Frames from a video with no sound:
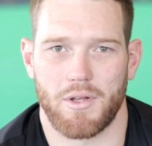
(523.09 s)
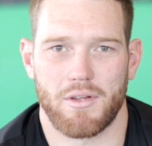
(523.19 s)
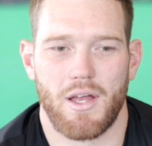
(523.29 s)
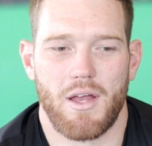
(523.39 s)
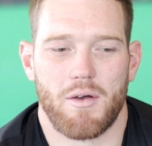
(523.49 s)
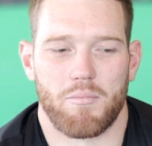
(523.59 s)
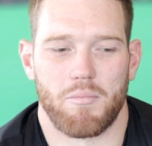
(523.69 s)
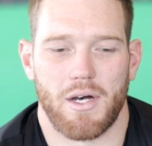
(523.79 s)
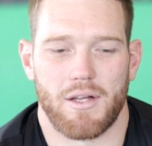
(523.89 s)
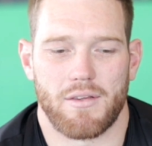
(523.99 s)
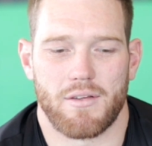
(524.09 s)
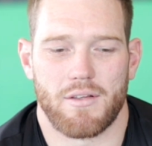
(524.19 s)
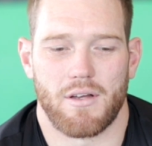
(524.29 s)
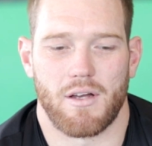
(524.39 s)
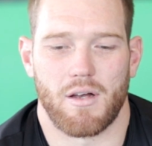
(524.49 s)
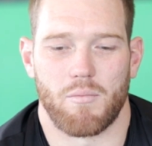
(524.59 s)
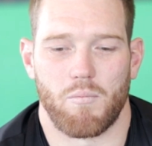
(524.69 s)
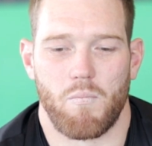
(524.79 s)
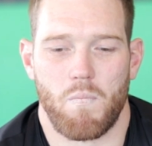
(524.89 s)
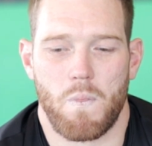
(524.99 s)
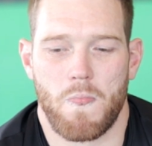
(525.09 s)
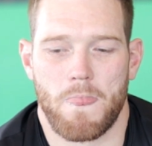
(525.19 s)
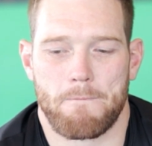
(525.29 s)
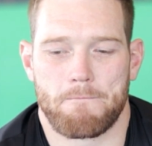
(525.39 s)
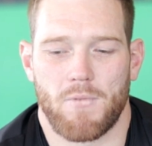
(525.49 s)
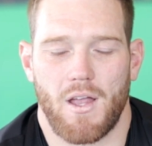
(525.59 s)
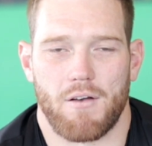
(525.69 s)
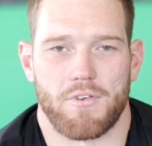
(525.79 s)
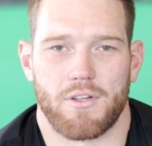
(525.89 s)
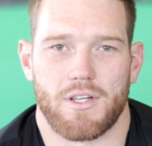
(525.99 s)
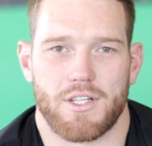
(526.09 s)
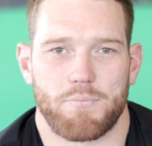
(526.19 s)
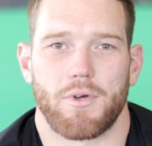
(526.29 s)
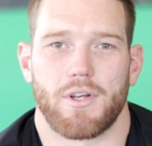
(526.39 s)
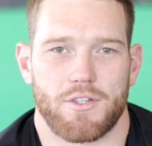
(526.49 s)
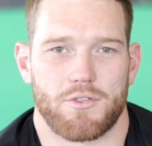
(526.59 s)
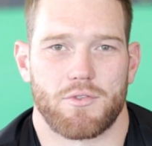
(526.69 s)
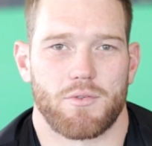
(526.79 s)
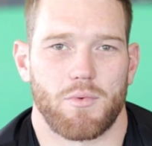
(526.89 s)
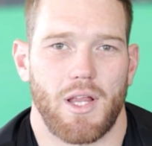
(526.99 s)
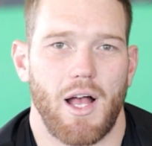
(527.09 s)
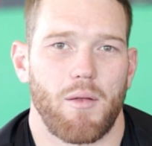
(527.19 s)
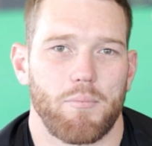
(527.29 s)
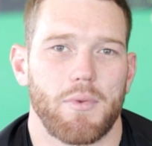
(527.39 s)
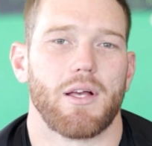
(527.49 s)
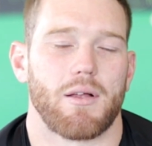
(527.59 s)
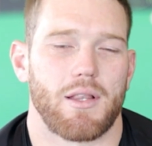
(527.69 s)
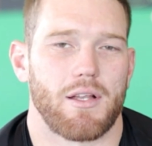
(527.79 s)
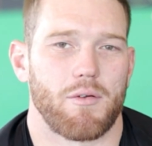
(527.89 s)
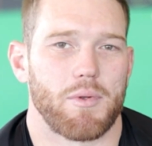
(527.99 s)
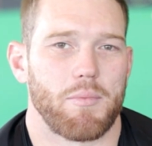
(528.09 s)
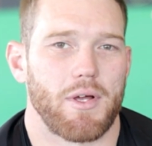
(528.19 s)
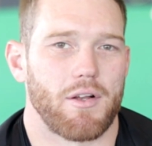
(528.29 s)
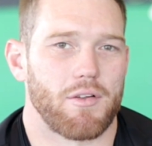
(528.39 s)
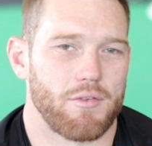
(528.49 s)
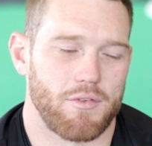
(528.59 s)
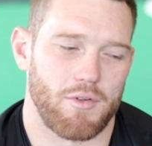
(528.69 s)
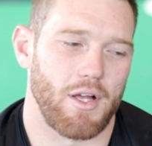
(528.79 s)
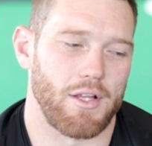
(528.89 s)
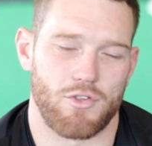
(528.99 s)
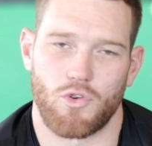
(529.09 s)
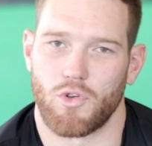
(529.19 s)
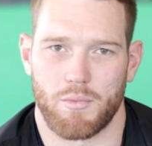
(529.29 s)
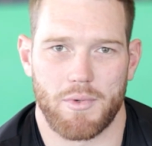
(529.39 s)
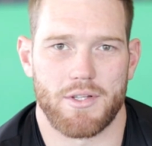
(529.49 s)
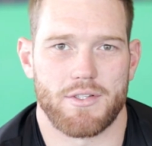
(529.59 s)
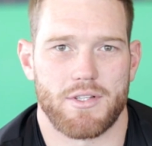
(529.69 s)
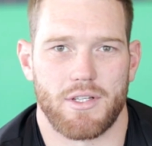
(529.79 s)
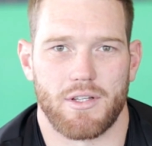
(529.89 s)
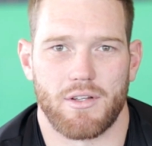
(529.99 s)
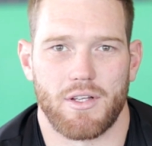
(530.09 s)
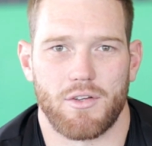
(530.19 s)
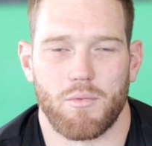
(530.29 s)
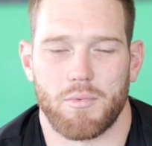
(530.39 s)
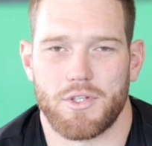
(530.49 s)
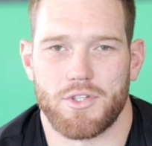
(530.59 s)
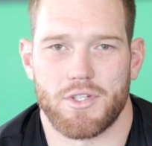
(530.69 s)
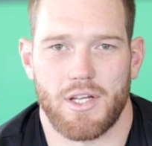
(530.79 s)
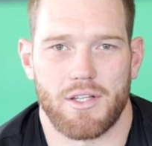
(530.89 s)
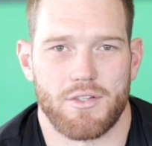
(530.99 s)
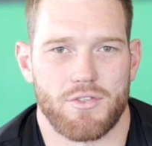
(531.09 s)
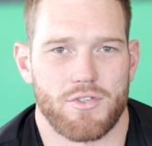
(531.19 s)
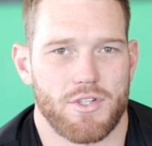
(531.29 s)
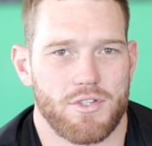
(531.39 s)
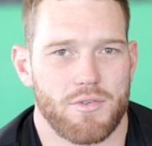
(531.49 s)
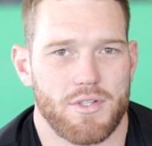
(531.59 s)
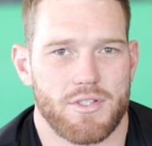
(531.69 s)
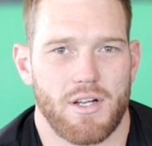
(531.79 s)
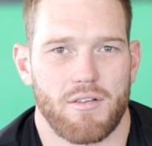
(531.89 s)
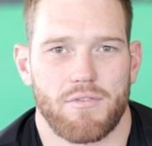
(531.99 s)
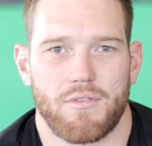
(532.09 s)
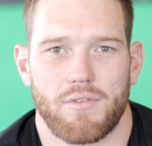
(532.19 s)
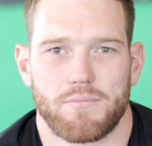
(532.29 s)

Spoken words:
belt, but I think the experience will help me a little bit better in tournaments, in competition, and in jiu-jitsu itself.